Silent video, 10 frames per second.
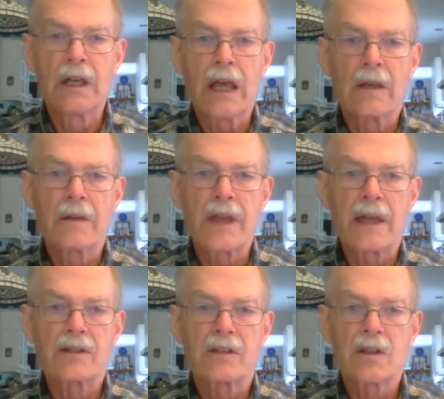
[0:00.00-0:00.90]
And
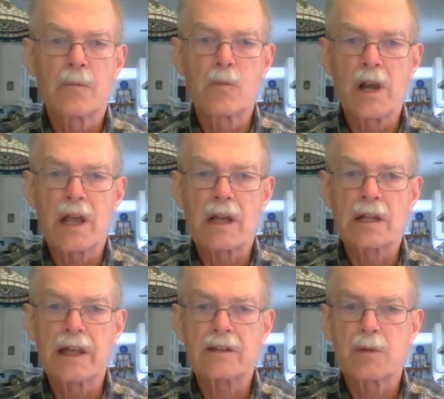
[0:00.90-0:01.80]
that's a somewhat
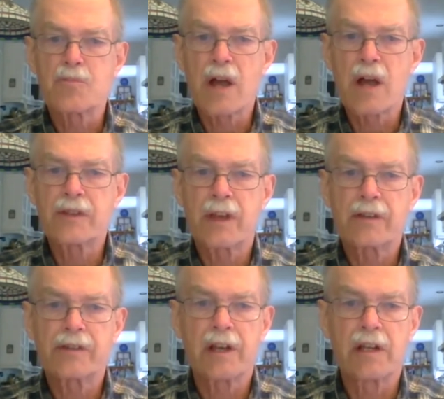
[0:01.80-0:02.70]
eclectic
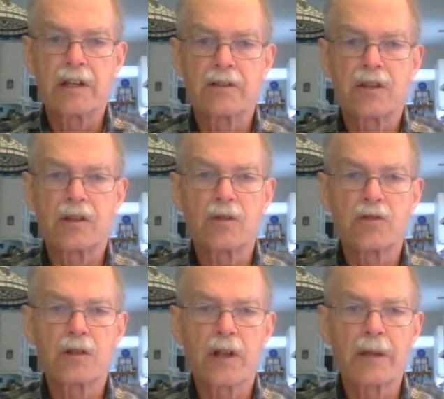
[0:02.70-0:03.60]
process at an
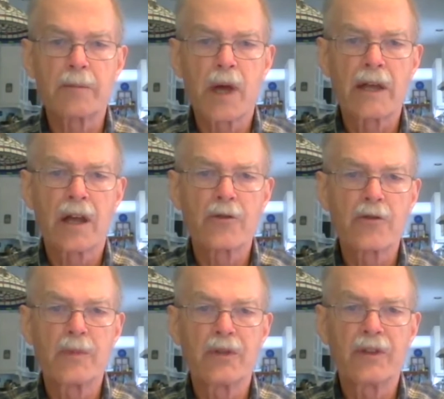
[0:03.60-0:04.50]
institution like mine. Other
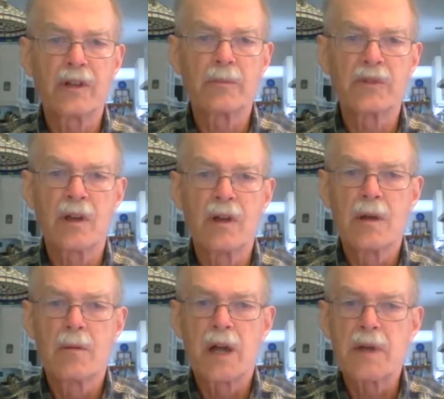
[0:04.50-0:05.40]
museums
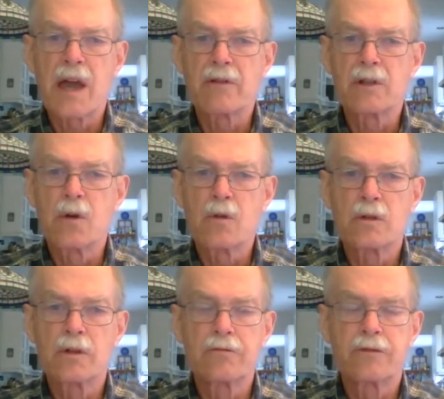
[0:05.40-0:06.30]
might have a
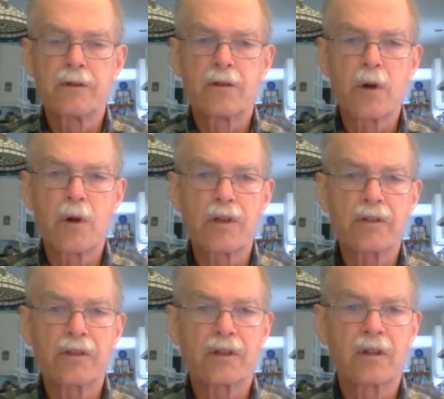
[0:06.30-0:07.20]
local
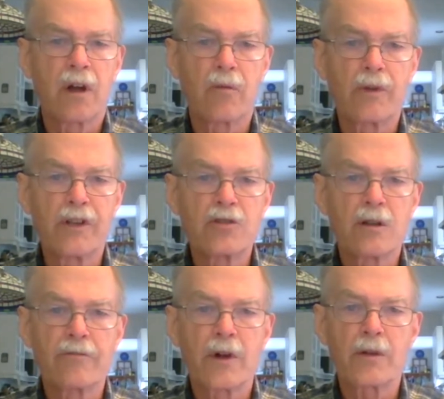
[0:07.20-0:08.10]
focus, a regional
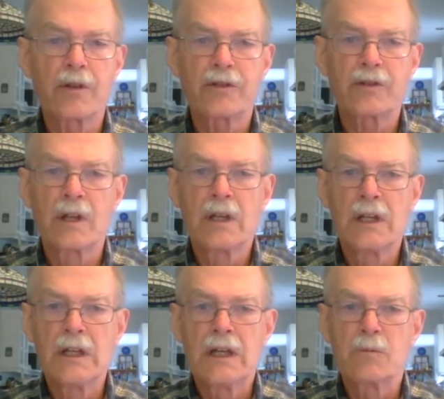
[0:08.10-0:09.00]
focus,
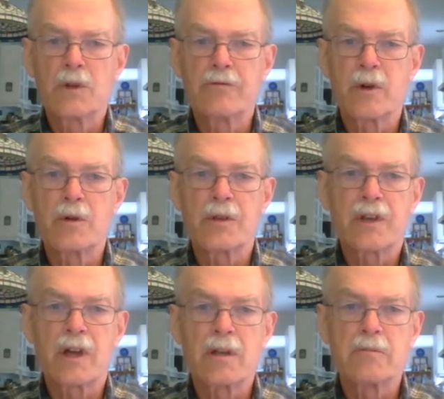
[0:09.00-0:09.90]
and would focus
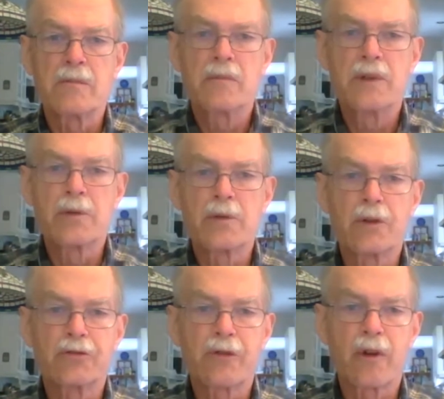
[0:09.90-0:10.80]
on
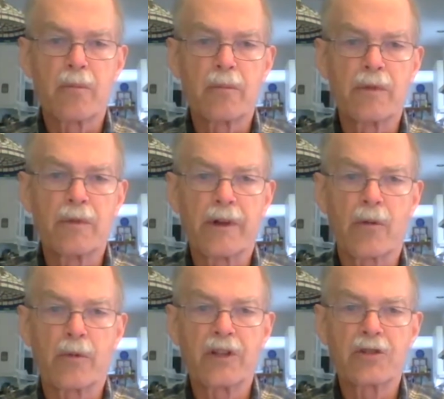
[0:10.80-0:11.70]
minerals from their
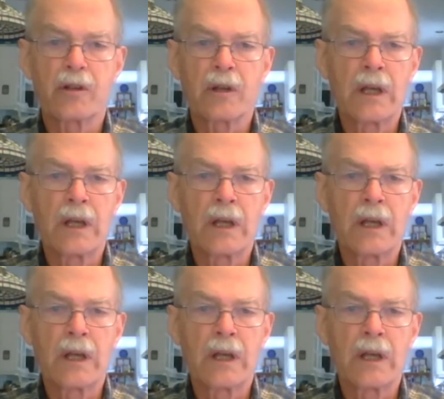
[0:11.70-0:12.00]
region.